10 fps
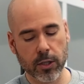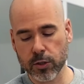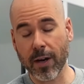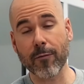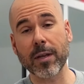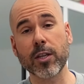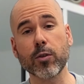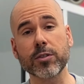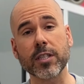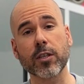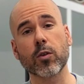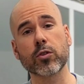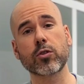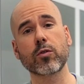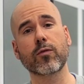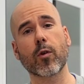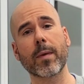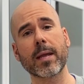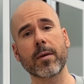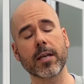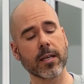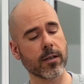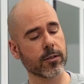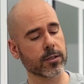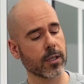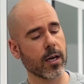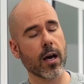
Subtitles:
So I've been using those two for many years.